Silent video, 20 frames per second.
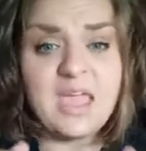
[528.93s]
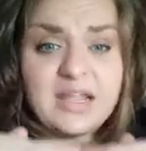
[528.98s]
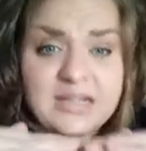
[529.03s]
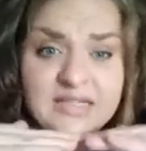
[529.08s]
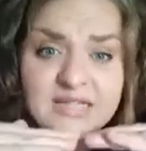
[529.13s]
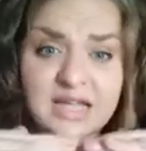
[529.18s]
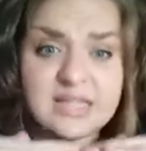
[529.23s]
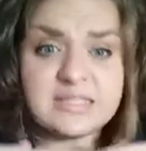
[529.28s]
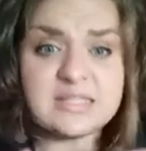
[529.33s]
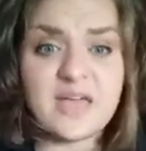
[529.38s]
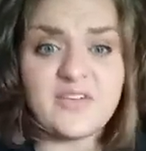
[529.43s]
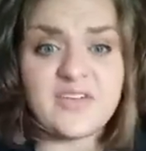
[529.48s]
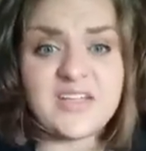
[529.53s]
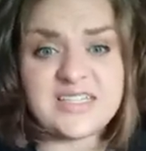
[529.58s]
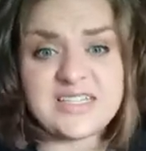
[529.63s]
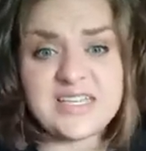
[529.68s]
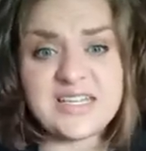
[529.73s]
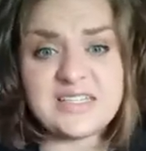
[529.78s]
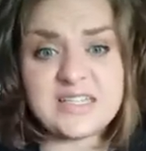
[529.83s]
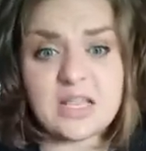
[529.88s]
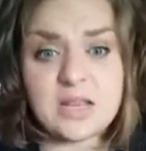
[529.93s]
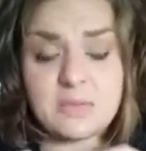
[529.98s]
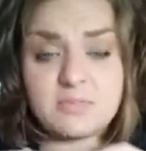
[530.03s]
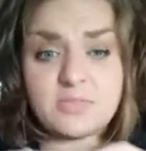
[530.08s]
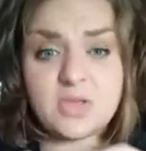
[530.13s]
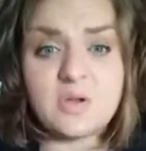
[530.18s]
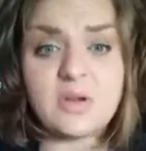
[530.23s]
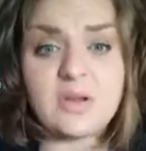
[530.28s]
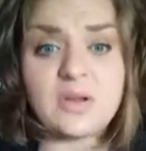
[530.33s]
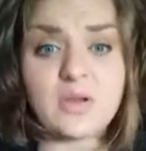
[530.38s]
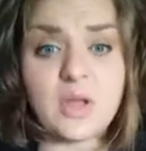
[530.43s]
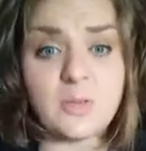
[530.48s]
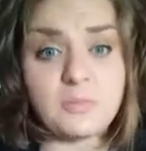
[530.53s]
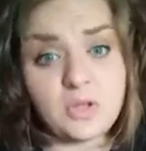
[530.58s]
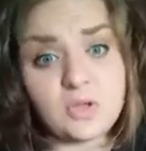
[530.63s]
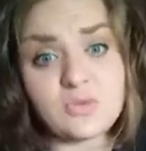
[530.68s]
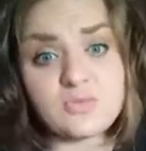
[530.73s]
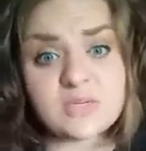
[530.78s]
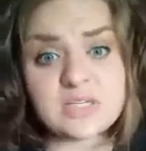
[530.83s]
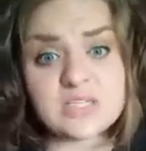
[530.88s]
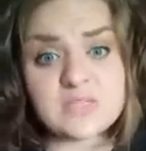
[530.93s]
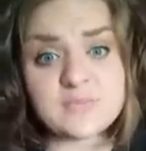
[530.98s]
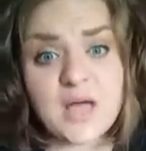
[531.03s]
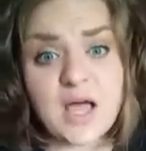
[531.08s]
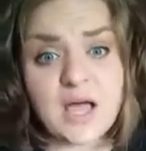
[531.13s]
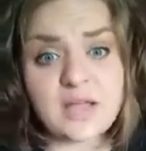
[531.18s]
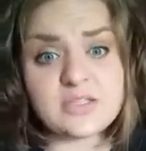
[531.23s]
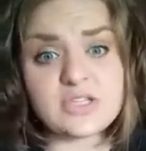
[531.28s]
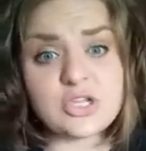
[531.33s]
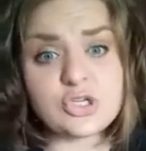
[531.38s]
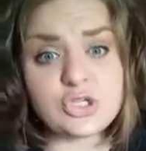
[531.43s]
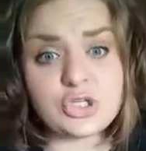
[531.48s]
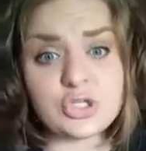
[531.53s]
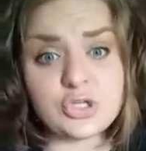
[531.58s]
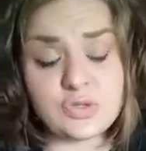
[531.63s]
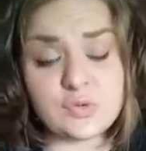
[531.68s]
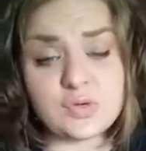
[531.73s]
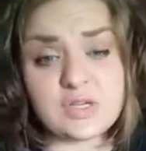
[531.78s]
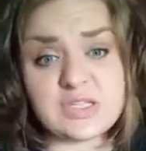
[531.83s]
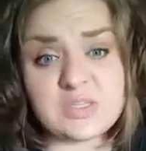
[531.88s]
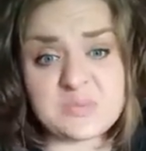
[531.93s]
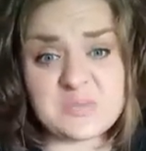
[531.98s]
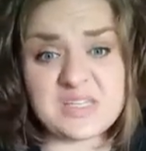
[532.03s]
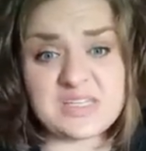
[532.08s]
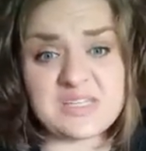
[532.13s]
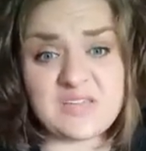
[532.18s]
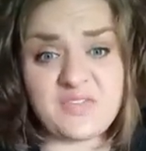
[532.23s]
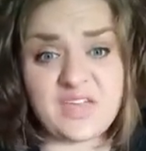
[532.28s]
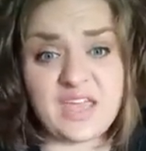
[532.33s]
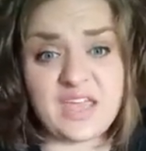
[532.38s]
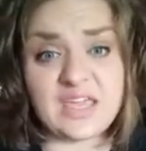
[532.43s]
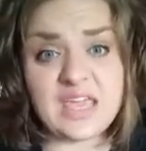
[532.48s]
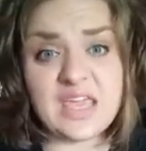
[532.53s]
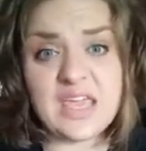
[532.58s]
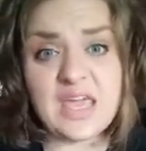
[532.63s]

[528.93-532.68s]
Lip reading: does have a decent immune response to a specific